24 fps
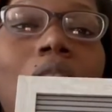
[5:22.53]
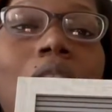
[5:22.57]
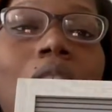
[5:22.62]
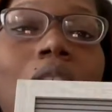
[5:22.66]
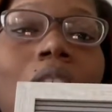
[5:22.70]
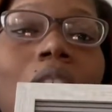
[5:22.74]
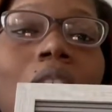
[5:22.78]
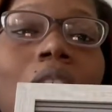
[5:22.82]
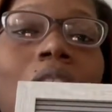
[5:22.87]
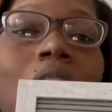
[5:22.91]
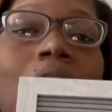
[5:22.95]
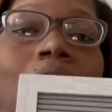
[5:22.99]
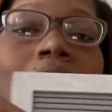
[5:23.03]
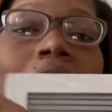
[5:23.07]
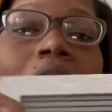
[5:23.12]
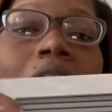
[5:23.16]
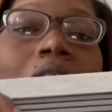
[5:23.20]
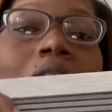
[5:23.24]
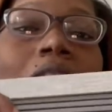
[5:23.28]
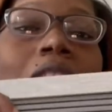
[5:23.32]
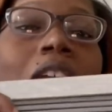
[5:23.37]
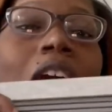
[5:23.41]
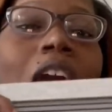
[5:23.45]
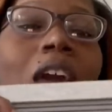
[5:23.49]
and I needed
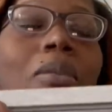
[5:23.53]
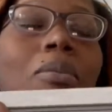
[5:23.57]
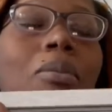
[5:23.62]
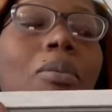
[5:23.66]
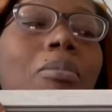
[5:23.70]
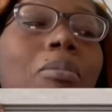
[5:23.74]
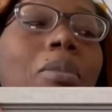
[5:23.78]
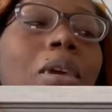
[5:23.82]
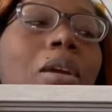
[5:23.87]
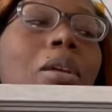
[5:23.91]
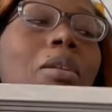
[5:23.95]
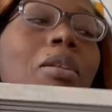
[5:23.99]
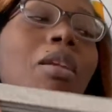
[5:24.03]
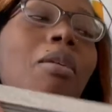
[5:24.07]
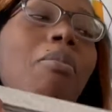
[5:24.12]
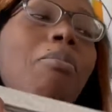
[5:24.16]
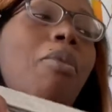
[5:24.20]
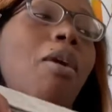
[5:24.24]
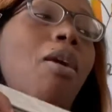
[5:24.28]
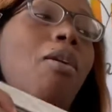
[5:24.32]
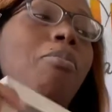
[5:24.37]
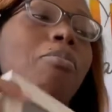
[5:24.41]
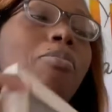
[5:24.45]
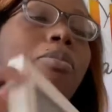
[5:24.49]
a name with meaning and
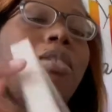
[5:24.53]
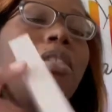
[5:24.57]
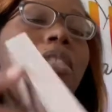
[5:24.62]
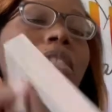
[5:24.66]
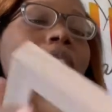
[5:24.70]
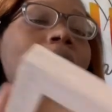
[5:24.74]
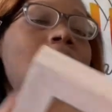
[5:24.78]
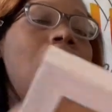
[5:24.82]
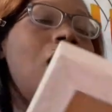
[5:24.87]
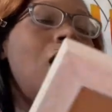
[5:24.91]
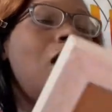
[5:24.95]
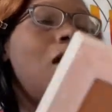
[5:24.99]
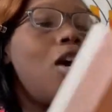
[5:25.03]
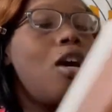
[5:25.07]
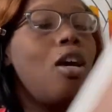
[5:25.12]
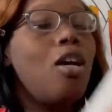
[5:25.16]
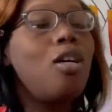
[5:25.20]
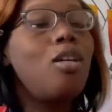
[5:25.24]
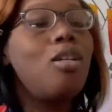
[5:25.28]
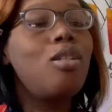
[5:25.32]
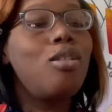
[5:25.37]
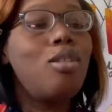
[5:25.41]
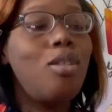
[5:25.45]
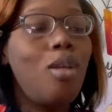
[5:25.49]
purpose.
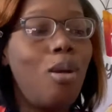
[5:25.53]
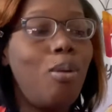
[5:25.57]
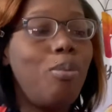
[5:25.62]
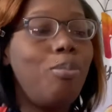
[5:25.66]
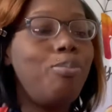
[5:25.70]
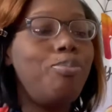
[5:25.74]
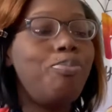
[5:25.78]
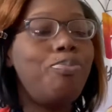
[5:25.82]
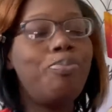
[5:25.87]
So